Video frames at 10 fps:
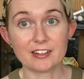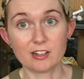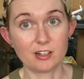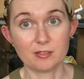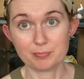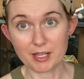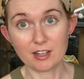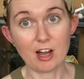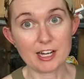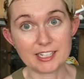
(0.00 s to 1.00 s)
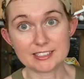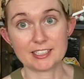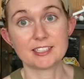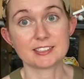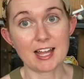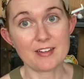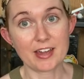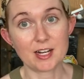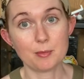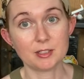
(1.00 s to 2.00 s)
They're being honest that it's live
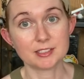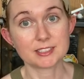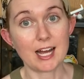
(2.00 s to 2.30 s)
animals.